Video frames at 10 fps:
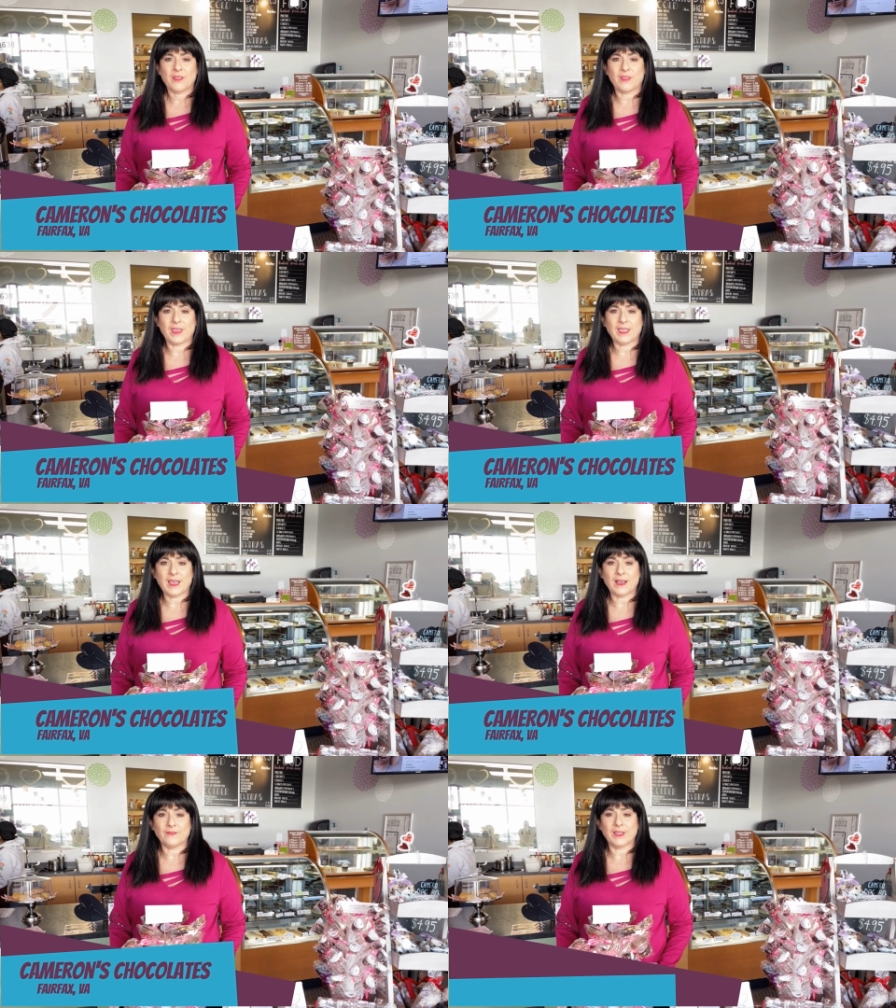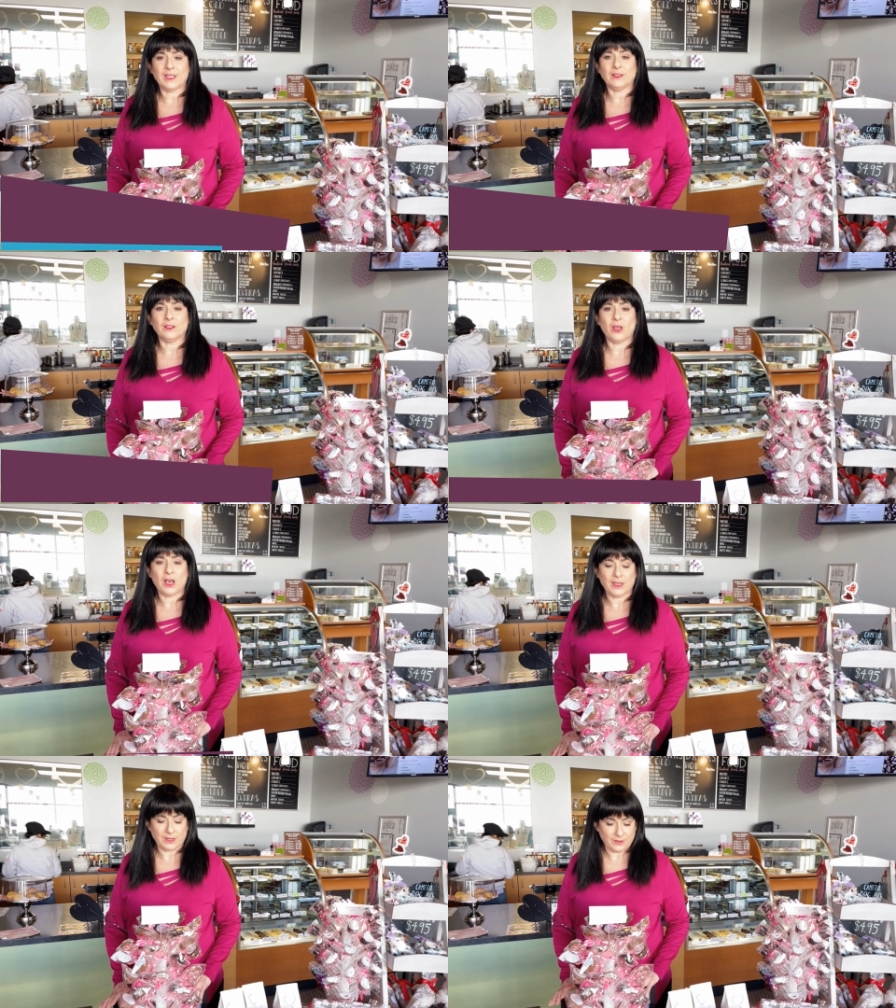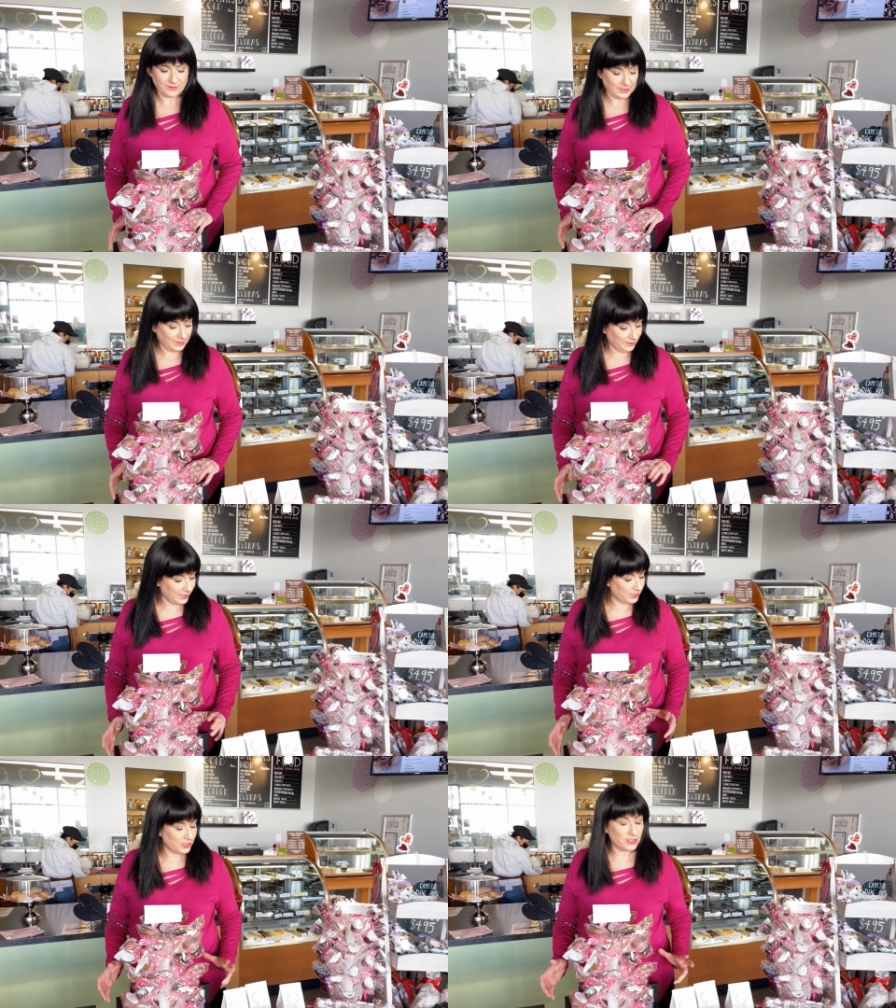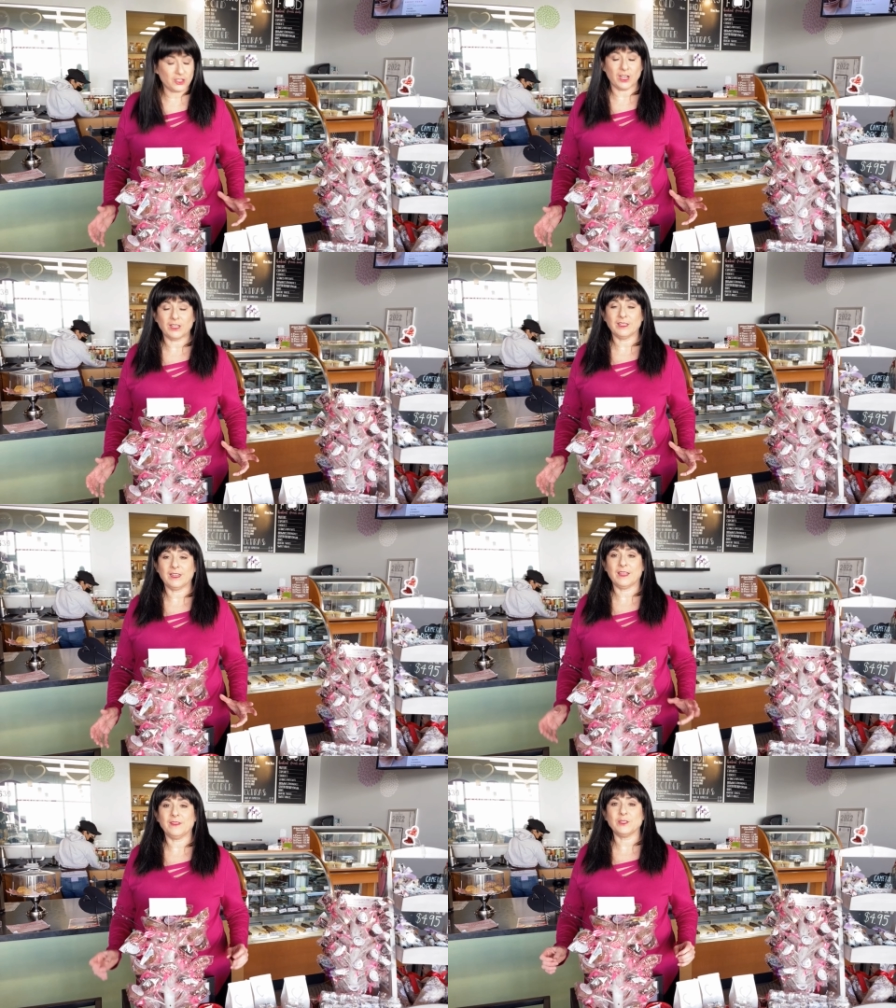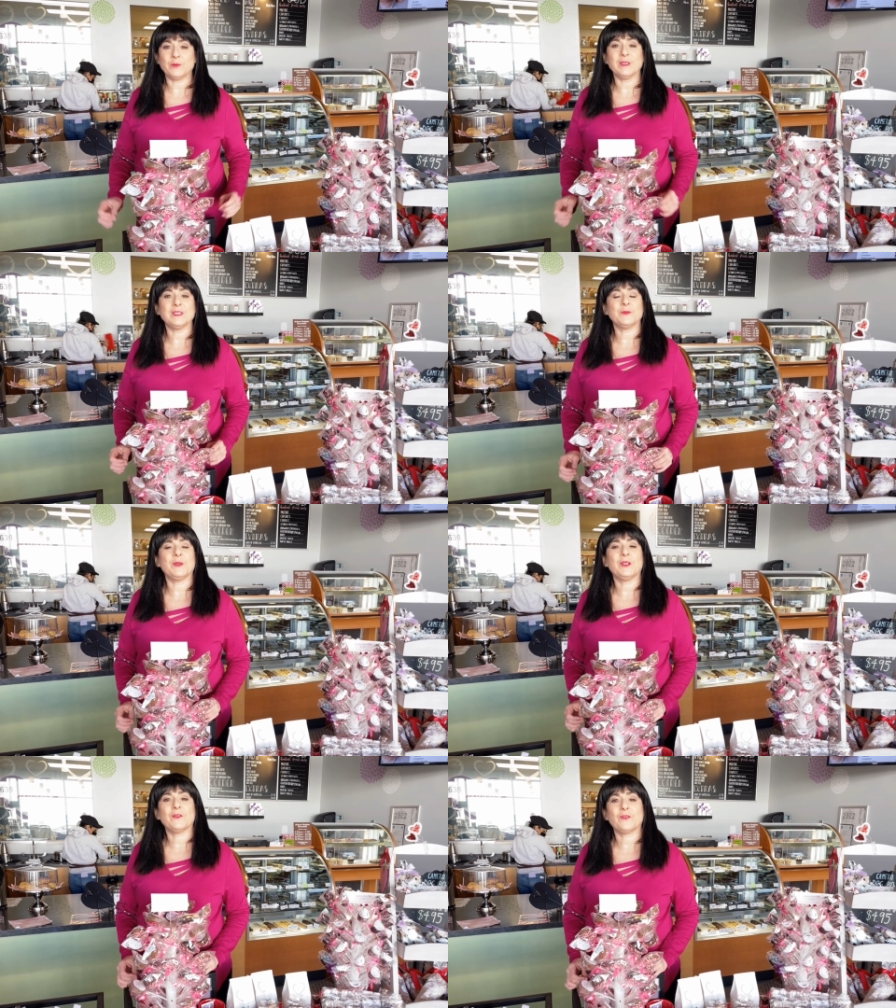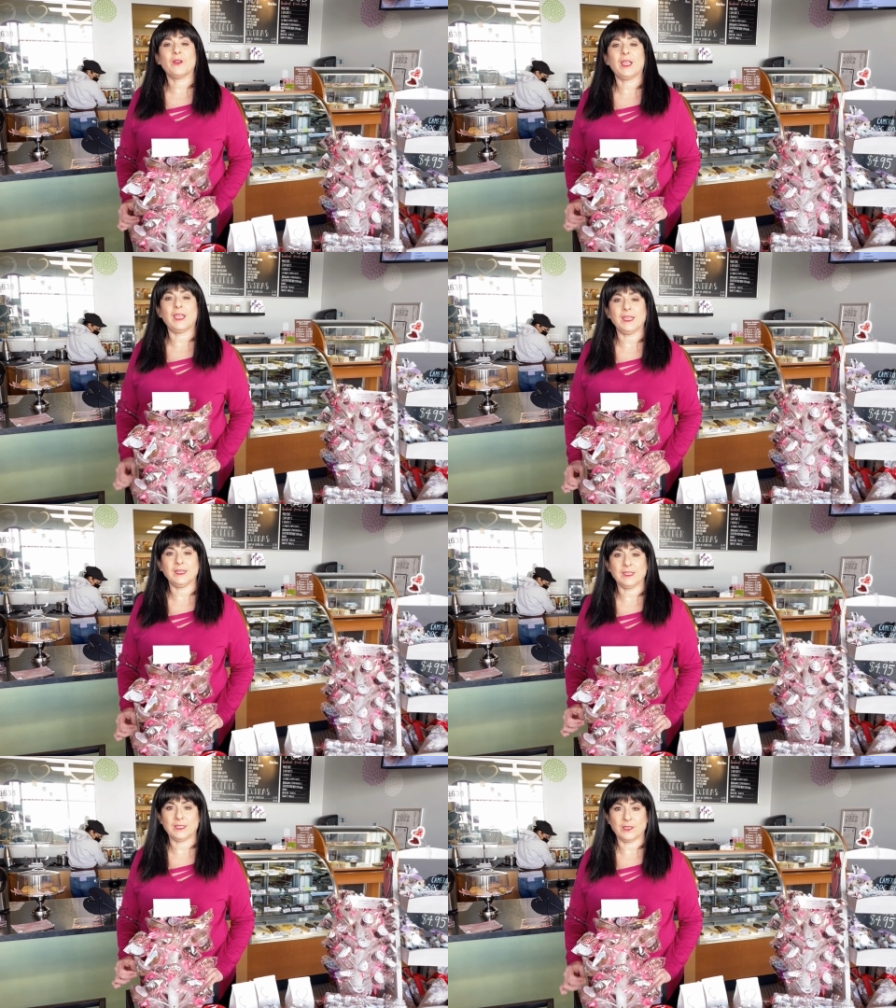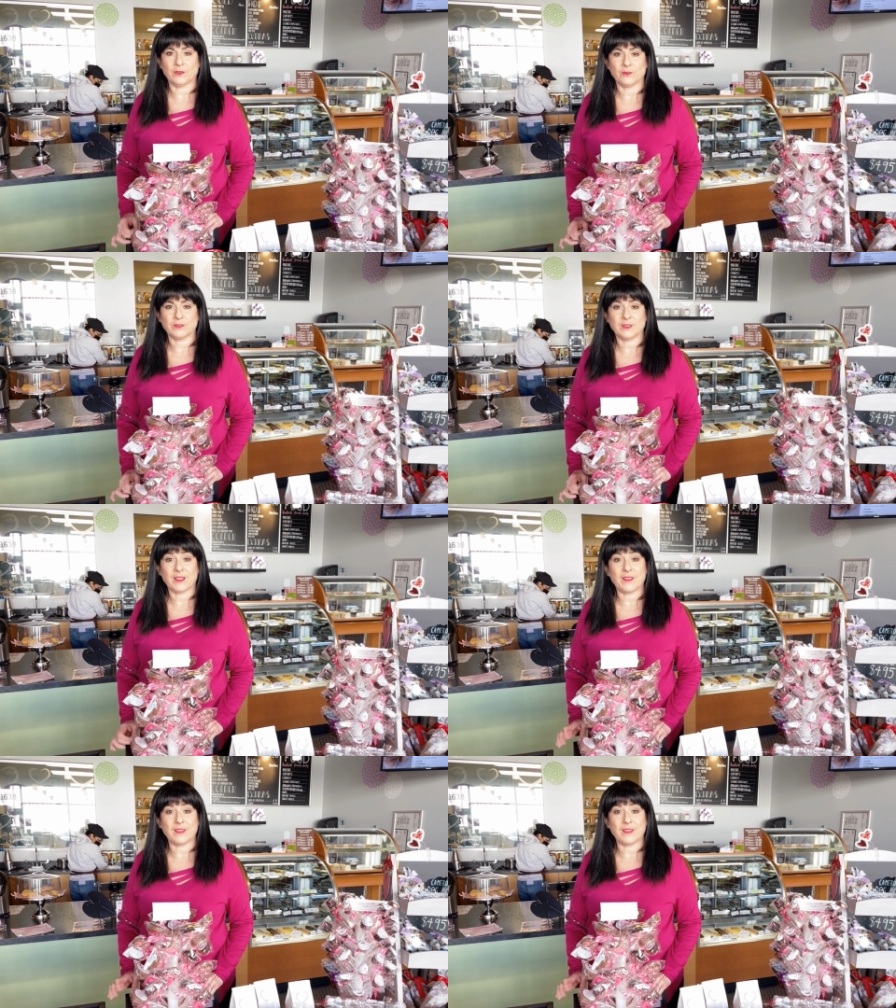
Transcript: They have a lot of delicious chocolate and this place has been here for eight years.